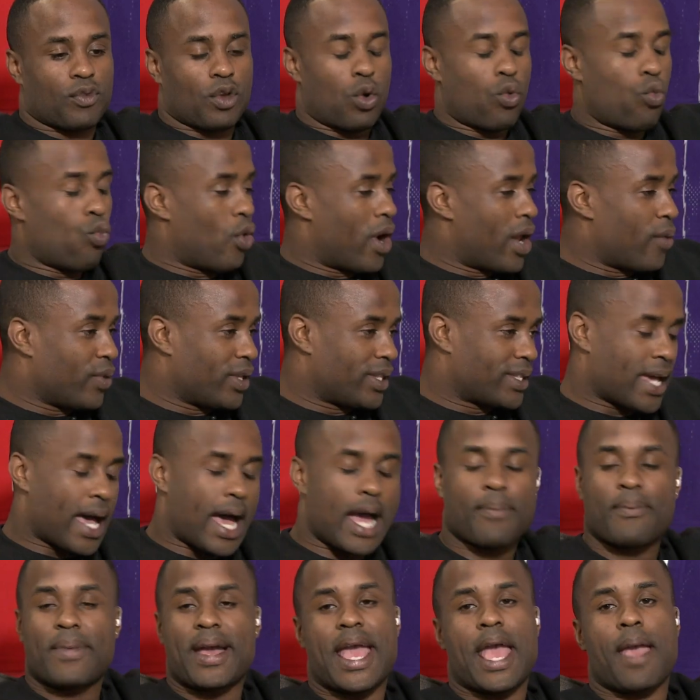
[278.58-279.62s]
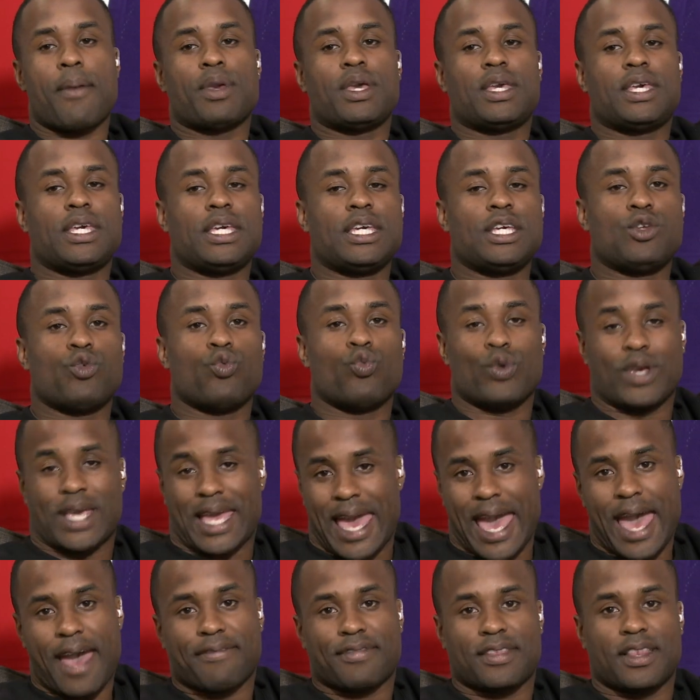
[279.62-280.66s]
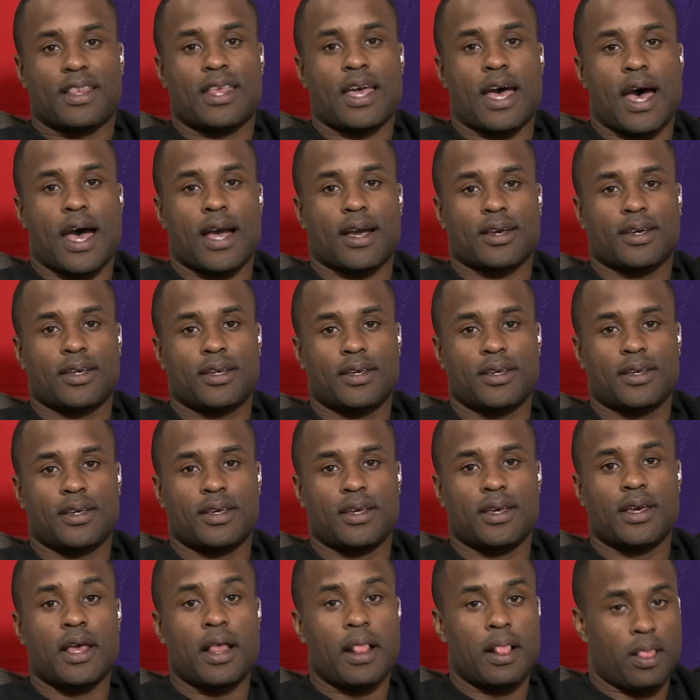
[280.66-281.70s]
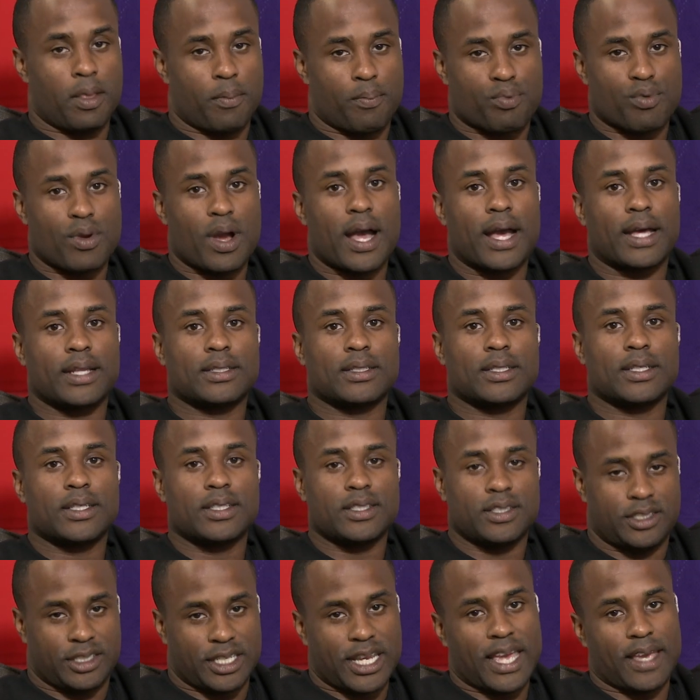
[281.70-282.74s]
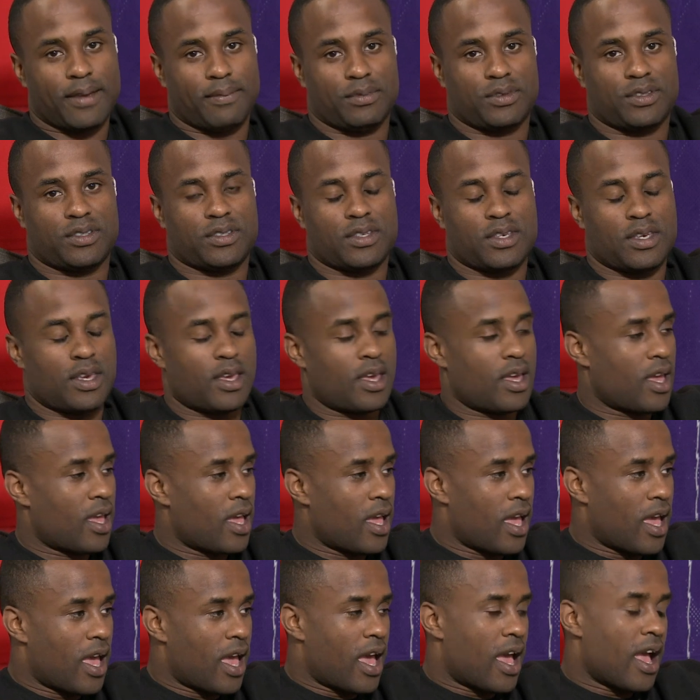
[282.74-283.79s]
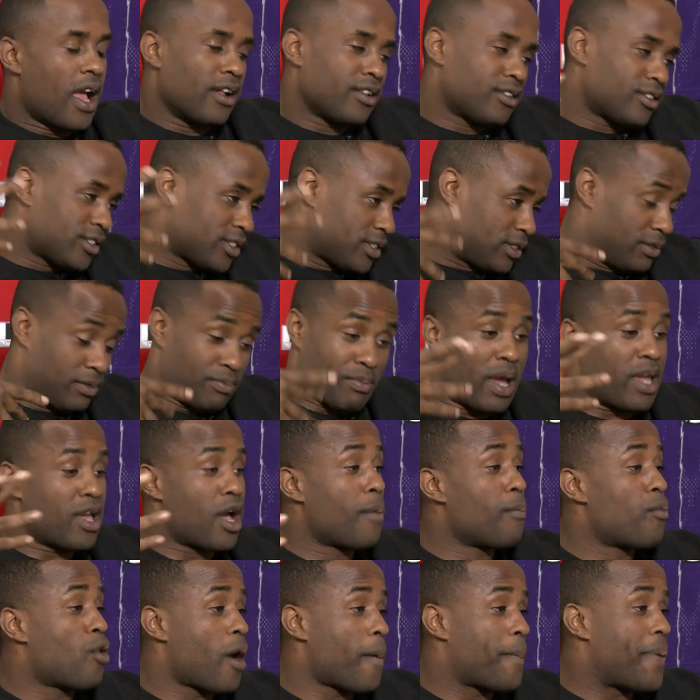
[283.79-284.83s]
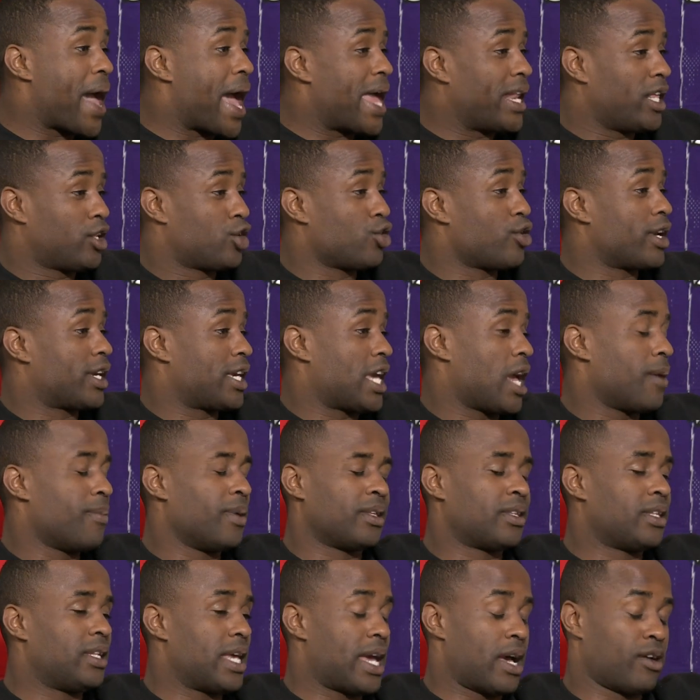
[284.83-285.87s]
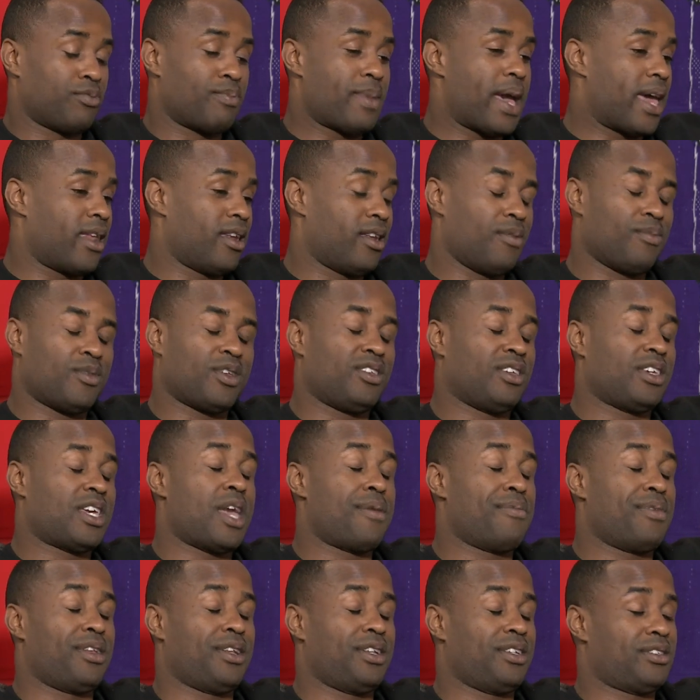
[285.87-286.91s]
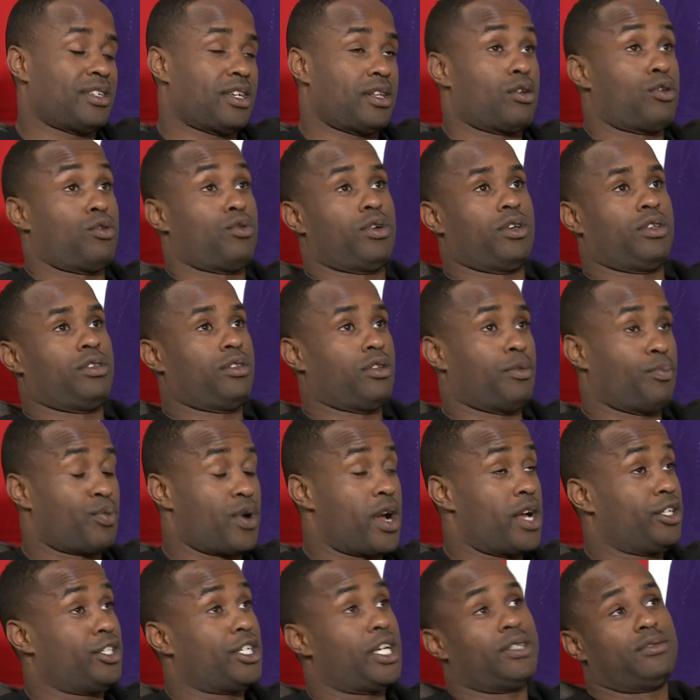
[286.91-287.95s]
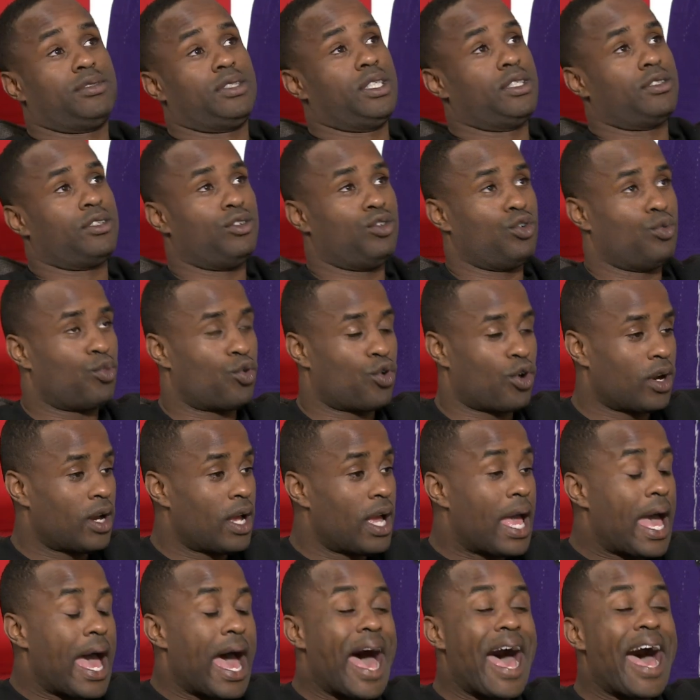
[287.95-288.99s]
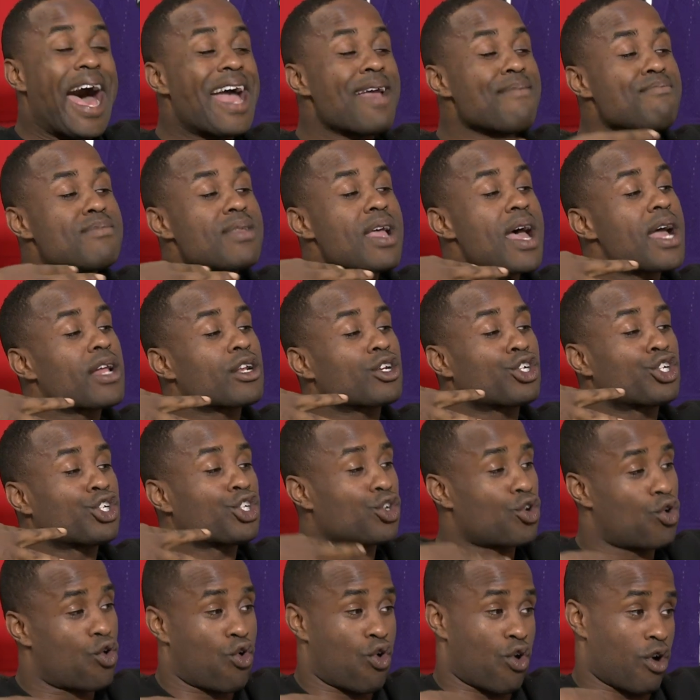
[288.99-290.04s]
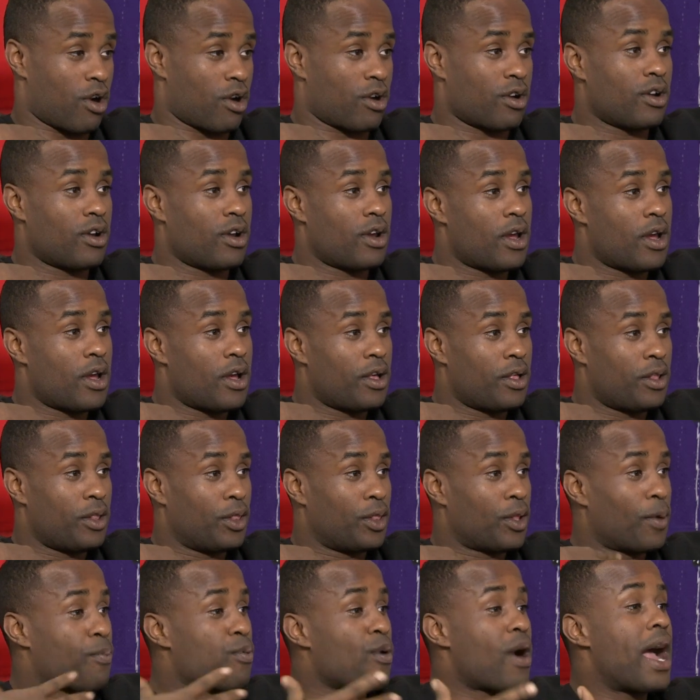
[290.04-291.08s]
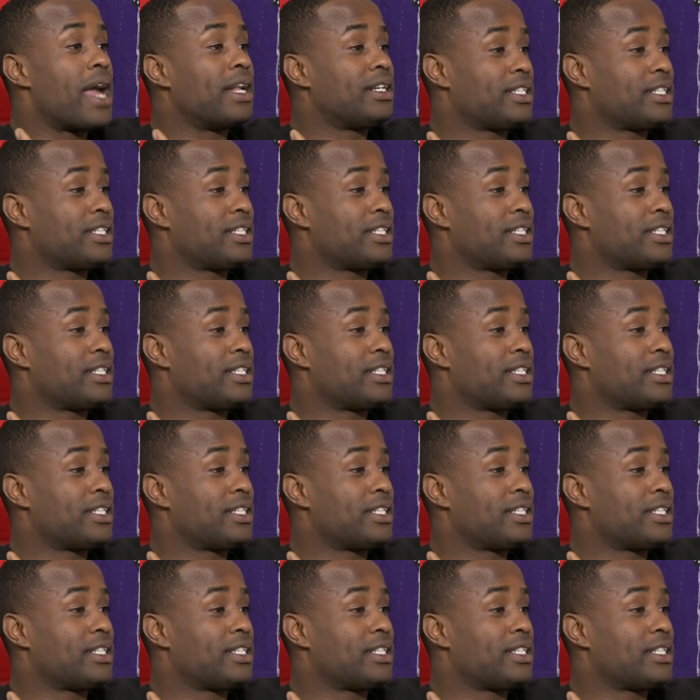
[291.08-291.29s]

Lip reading: when we talk Miami Heat, we have to talk LeBron James. Mm-mm. My young boy Patty Choi came in today. I was mad at him because he came in and he said, oh, well, LeBron James needed to do more. I'm not sure LeBron